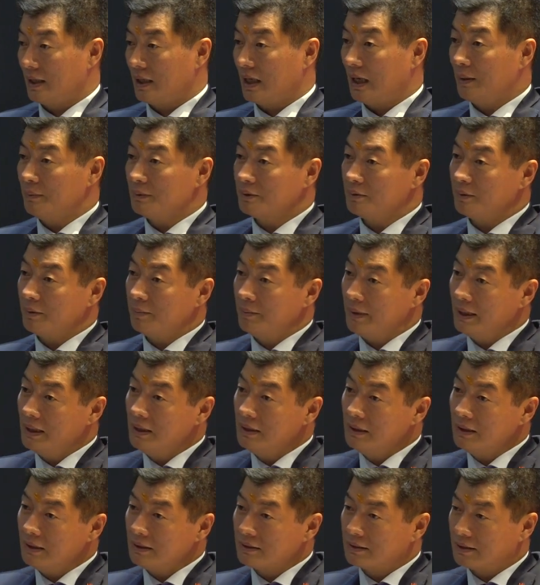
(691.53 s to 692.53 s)
comes from
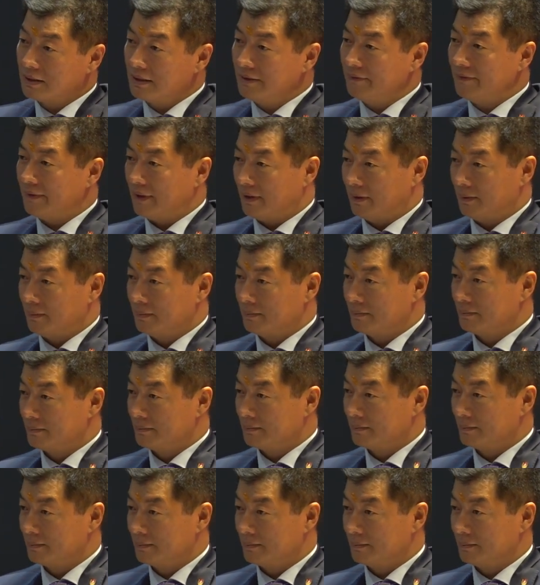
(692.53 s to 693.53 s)
Indus River.
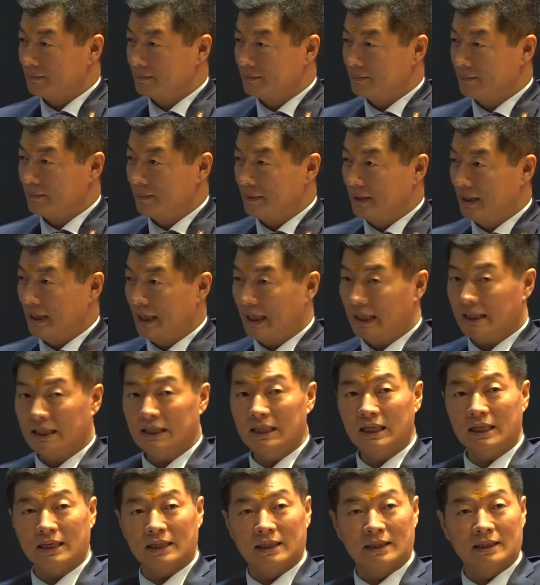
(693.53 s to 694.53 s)

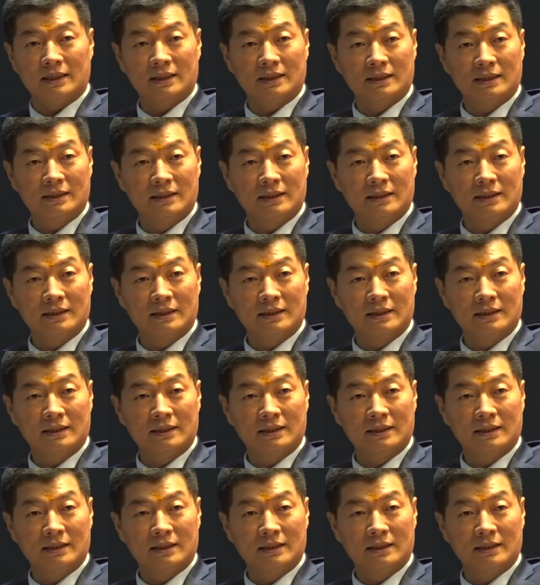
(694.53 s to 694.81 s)
Hekinai.